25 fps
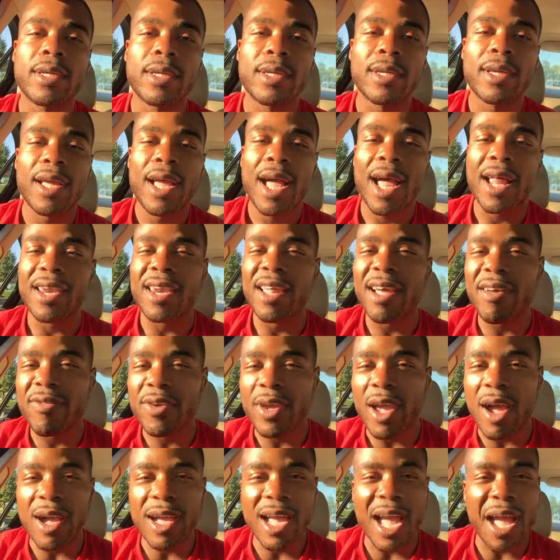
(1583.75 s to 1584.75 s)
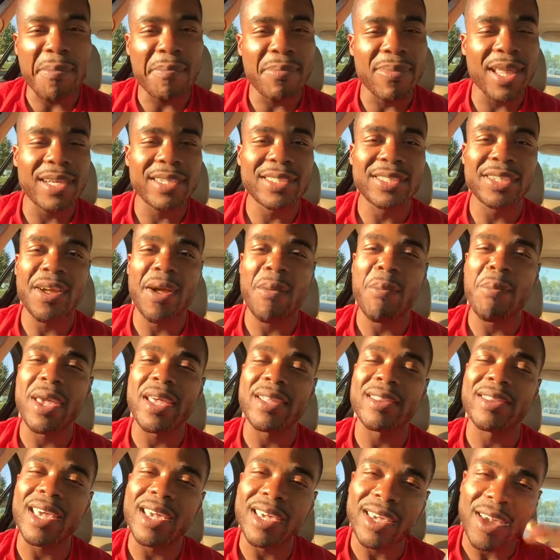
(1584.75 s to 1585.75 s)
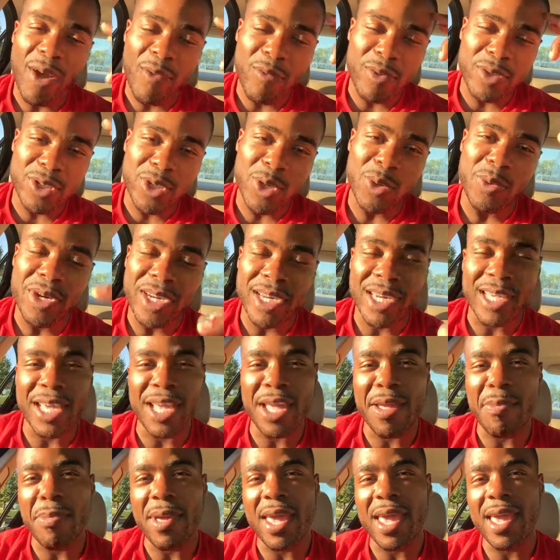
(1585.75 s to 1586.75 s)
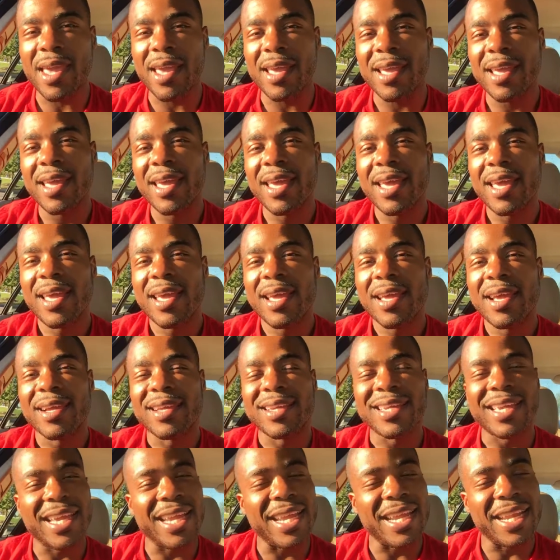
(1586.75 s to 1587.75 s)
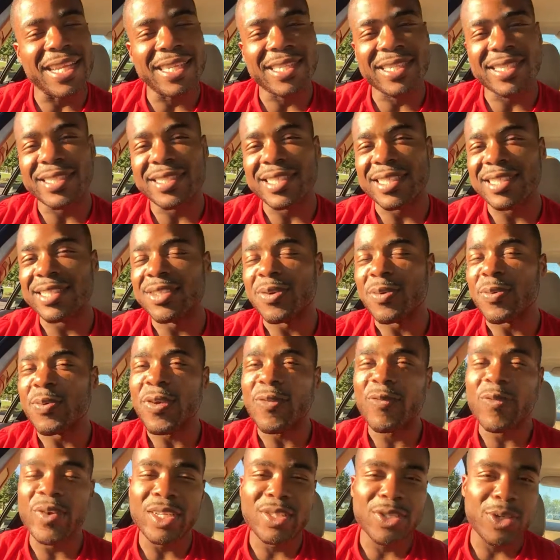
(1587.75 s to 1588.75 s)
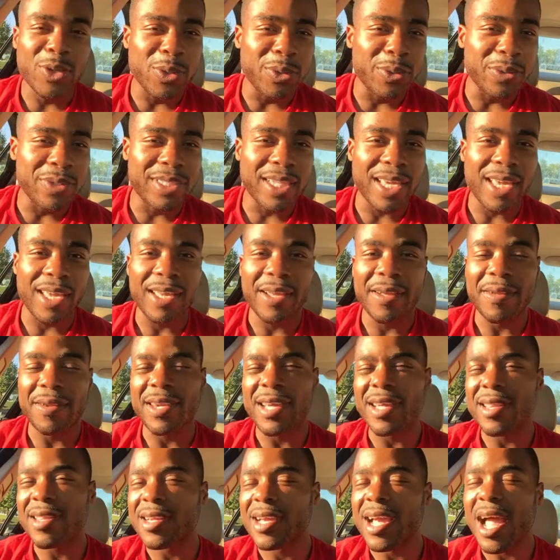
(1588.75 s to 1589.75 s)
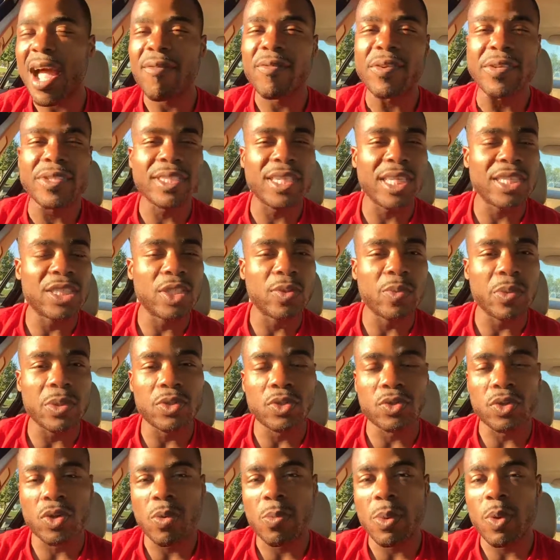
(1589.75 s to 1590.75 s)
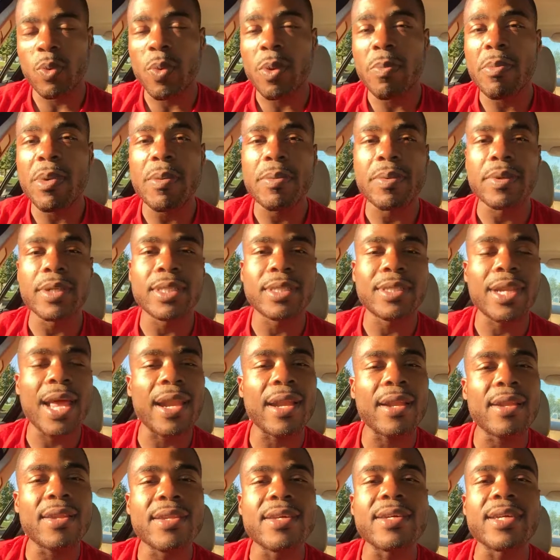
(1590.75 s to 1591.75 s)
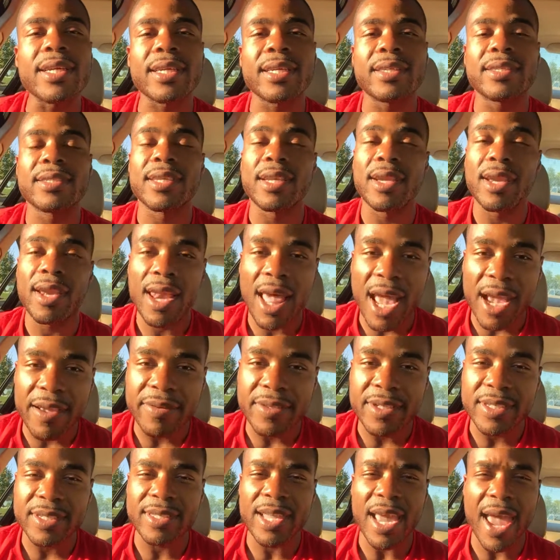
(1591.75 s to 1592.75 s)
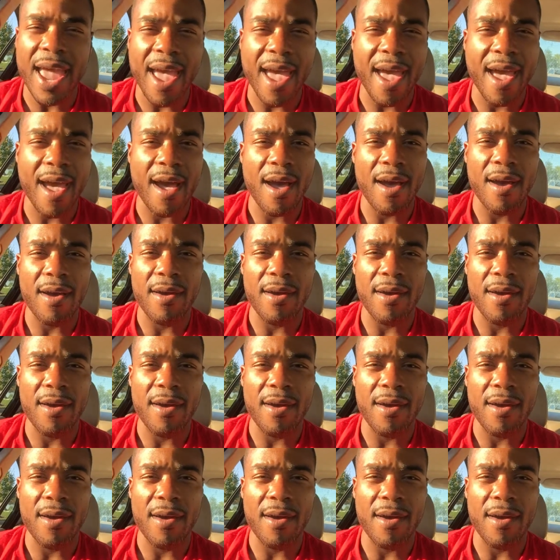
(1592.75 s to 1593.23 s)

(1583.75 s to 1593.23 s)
I love y'all. God bless y'all, man. Thank y'all for tuning in, man. Again, this is a terrific Tuesday, another conversation with Drew. But remember, it's not a look, it's a lifestyle.